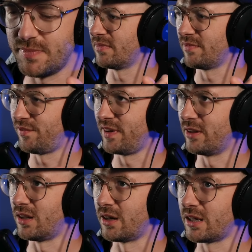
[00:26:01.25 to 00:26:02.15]
feel
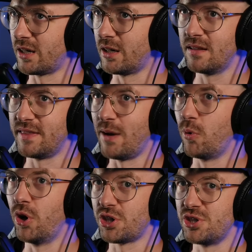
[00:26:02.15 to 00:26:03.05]
like their
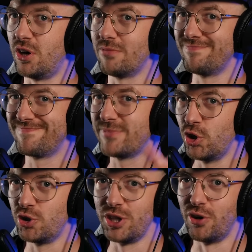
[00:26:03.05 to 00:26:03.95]
work's not
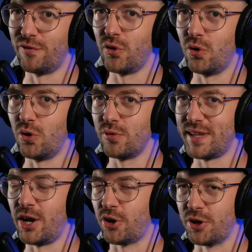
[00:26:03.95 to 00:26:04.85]
good enough or
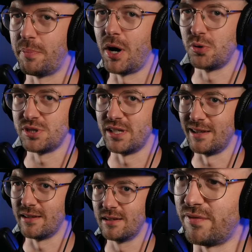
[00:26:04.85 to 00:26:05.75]
they're not going to post
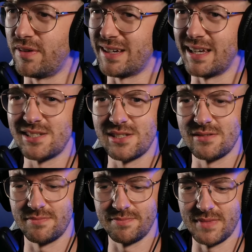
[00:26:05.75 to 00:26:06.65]
it? I guess
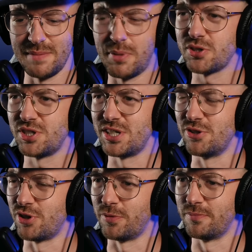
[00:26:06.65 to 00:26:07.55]
imposter syndrome.